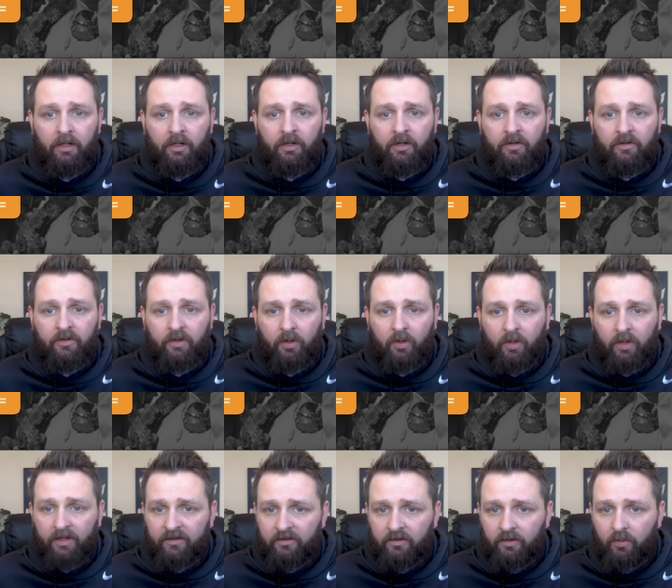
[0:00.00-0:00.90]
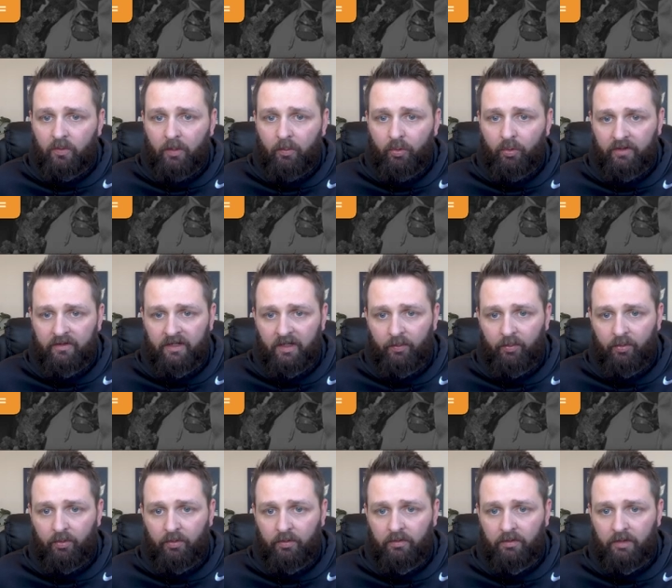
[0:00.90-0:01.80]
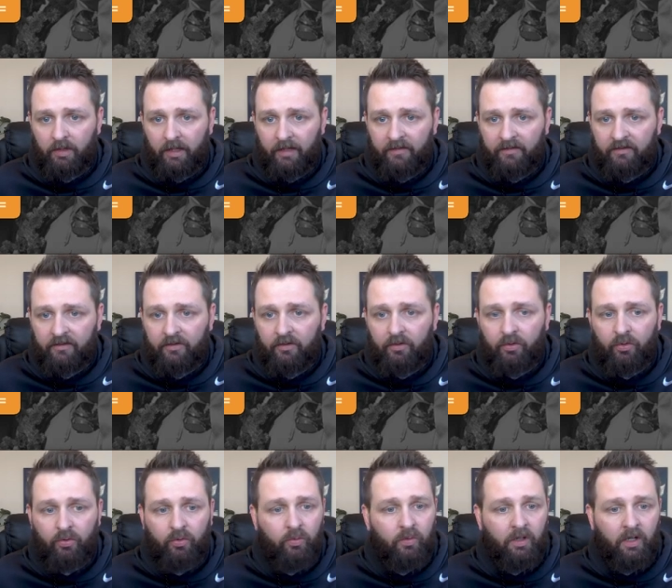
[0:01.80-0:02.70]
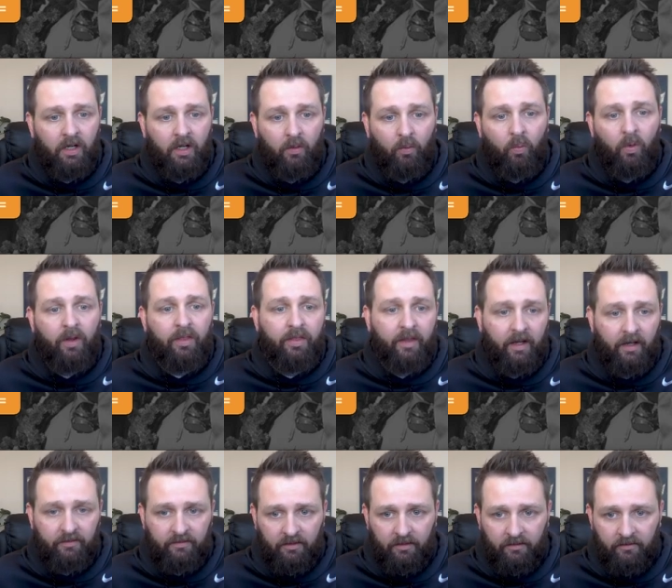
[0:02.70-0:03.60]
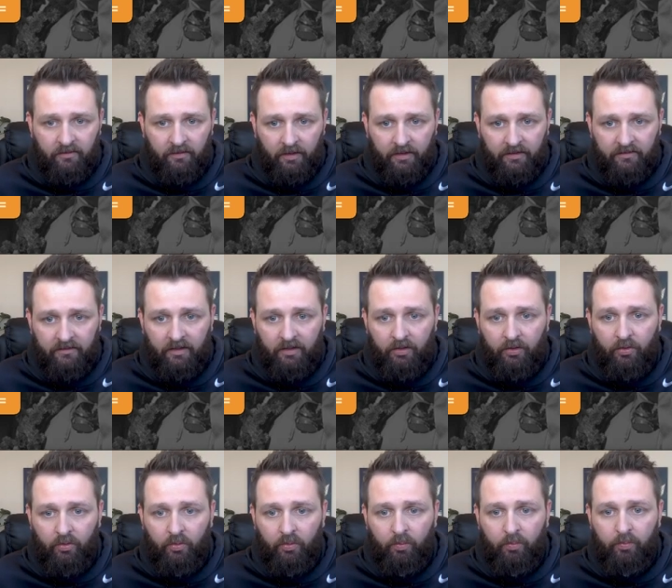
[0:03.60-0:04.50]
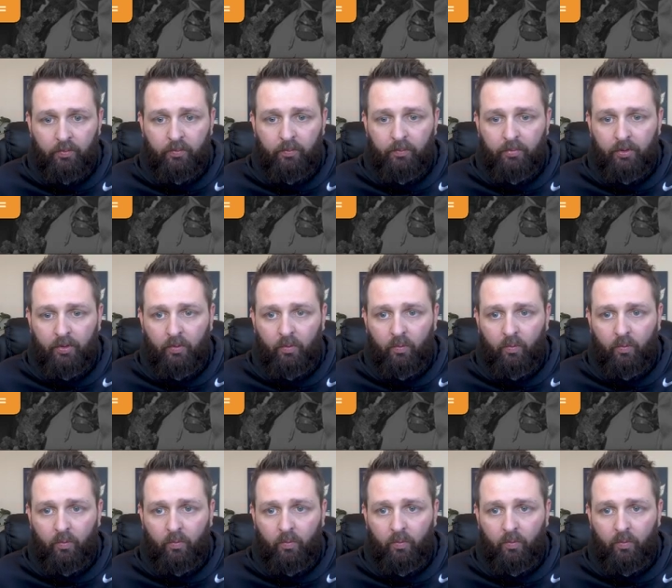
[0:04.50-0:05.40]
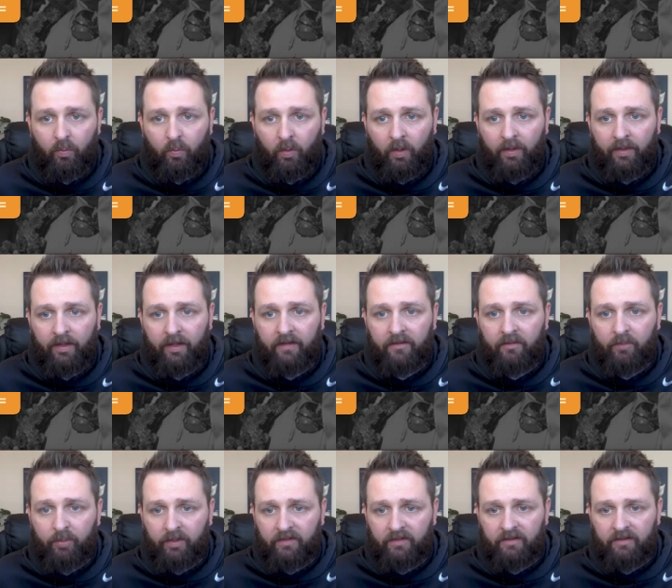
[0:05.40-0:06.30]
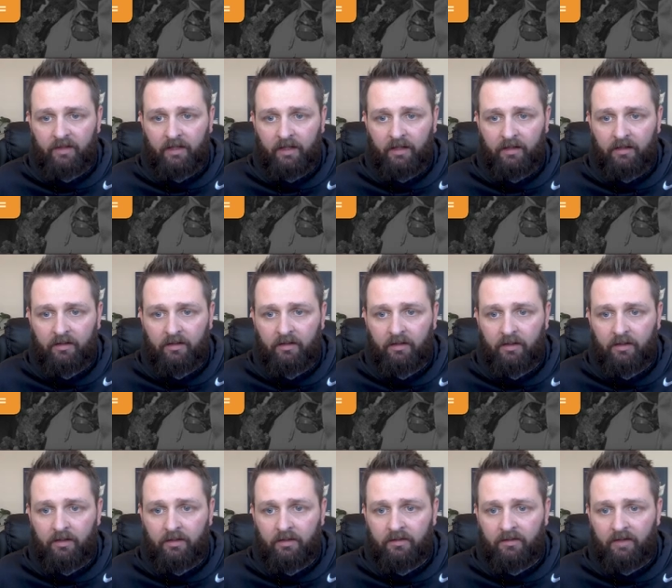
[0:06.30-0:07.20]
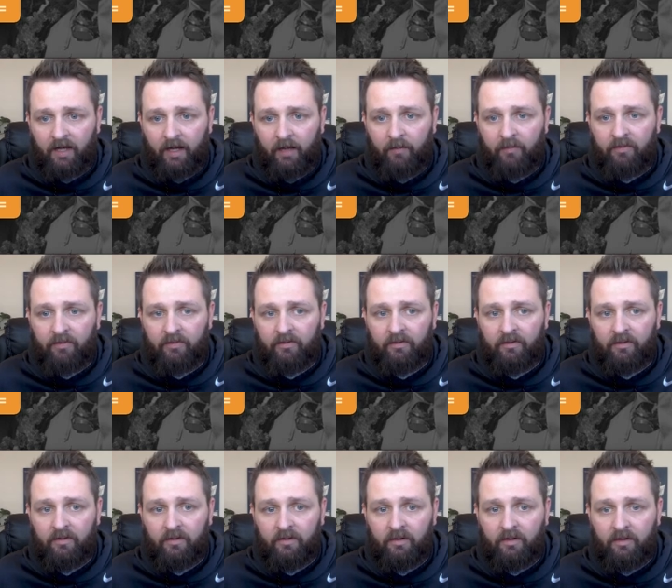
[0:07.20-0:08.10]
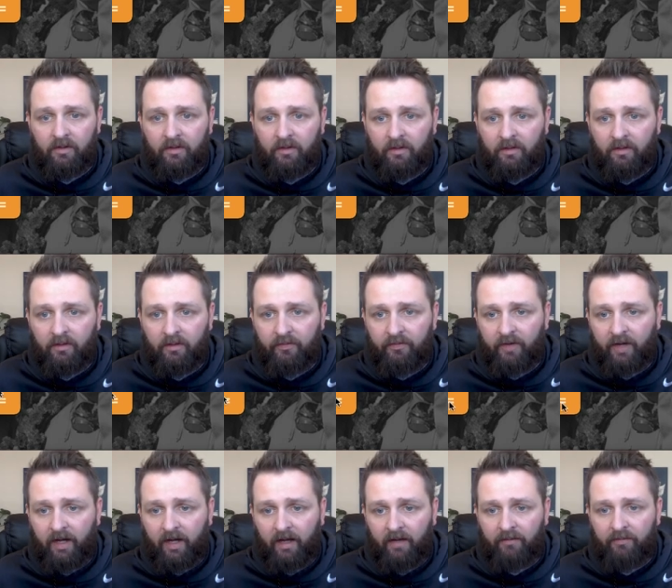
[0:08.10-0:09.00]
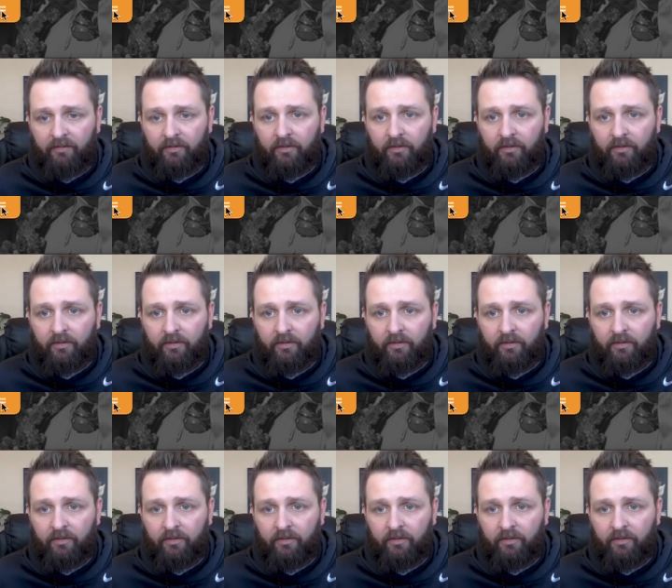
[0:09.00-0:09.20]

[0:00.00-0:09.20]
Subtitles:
So let's do one more example. Let's do 1,000. So let's say you put 1,000 piston in times the 5